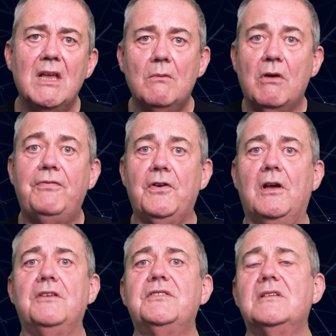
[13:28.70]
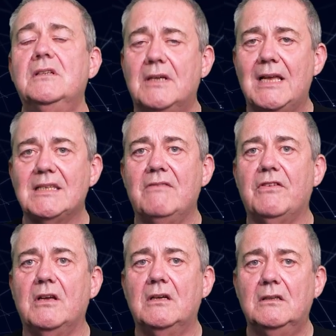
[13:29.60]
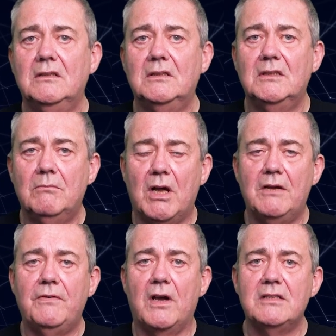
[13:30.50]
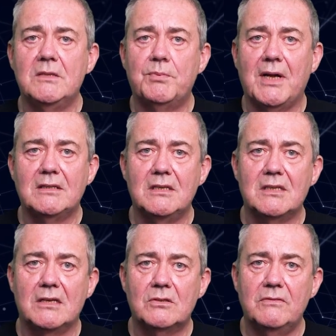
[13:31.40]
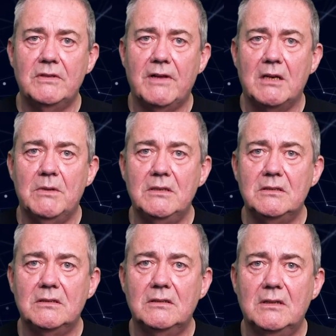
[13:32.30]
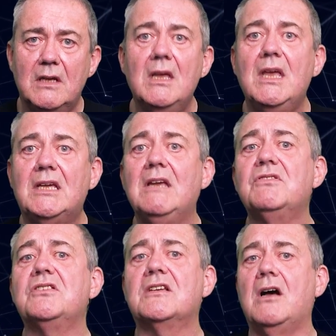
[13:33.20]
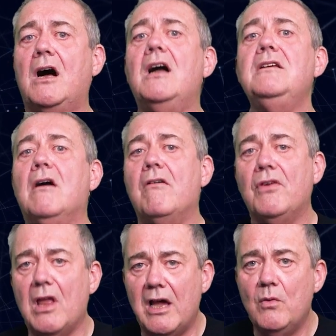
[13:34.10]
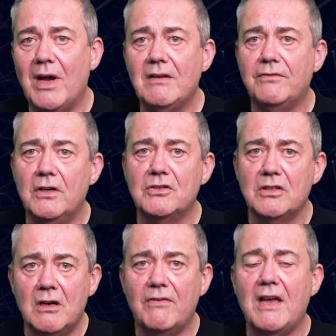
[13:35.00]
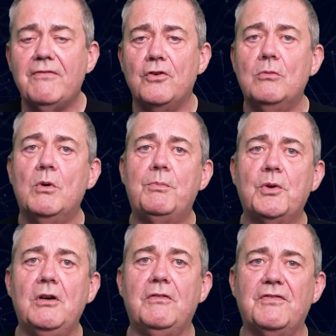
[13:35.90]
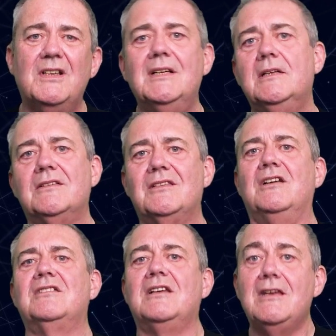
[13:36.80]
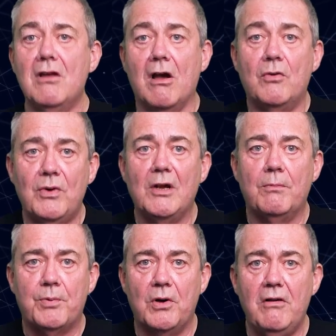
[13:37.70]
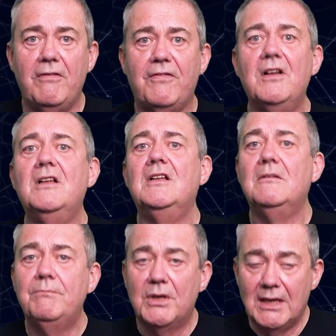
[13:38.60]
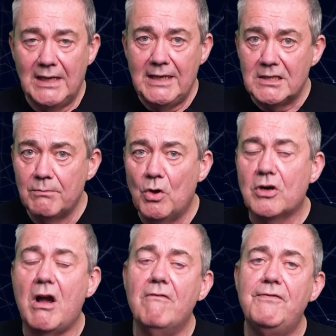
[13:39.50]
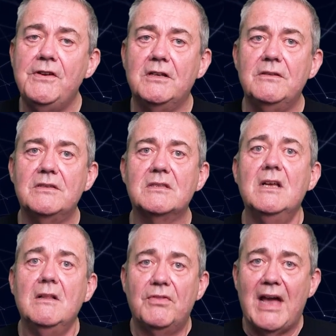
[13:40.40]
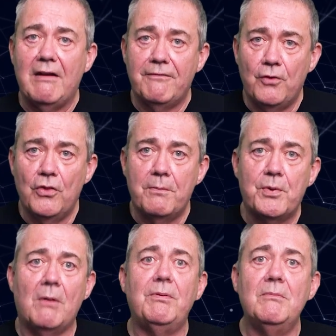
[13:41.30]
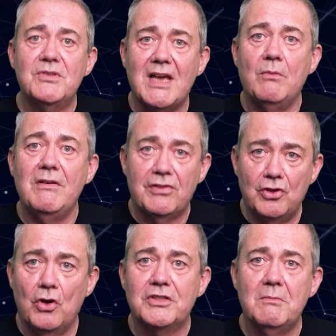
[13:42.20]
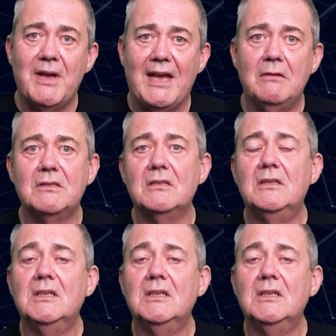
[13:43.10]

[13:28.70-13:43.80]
Well, first, as ever, my advice is practice test-driven development. It gives us a kind of lightweight version of a formal proof. Certainly not a real proof, but at least more confidence that for the problems that we've thought about,